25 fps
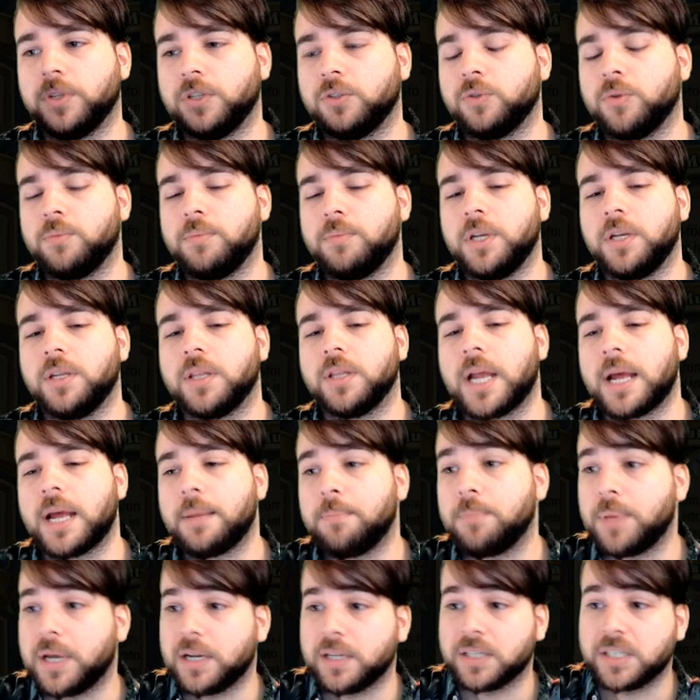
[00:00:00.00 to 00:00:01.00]
a minion that had
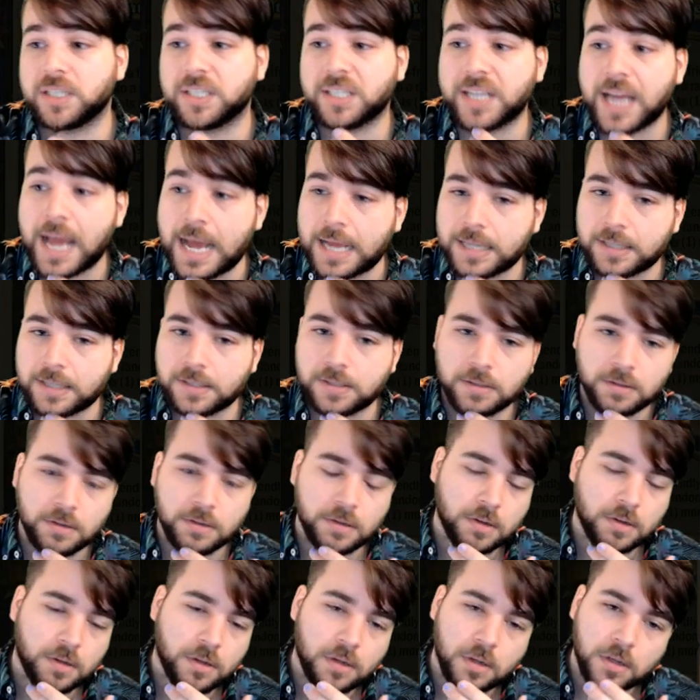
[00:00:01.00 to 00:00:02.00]
better stats.
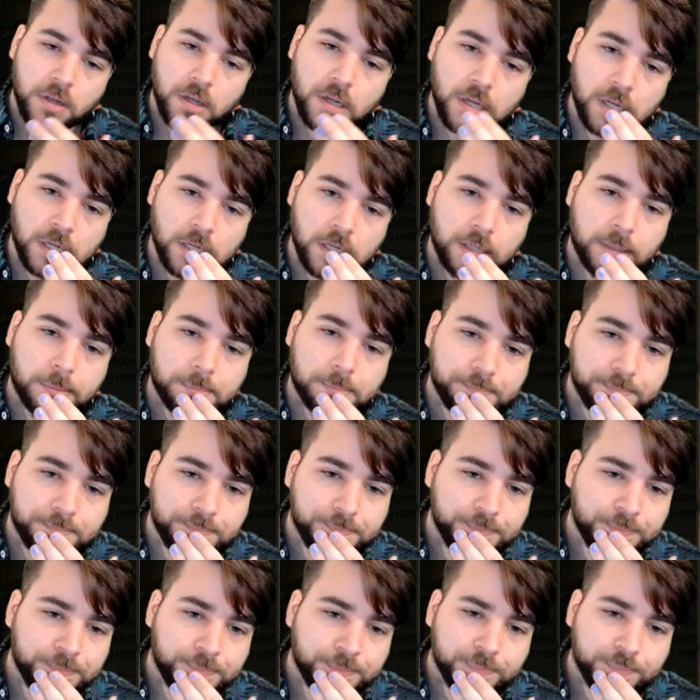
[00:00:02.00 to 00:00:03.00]

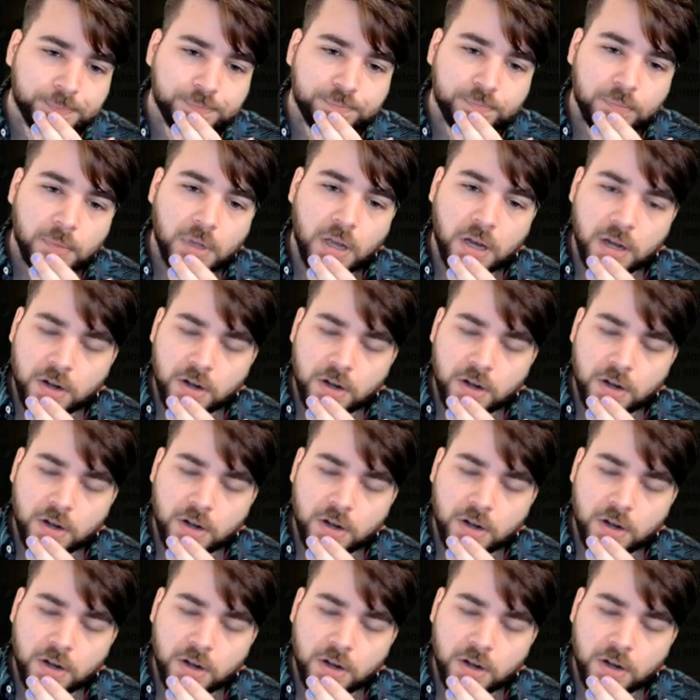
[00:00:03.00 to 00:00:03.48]
I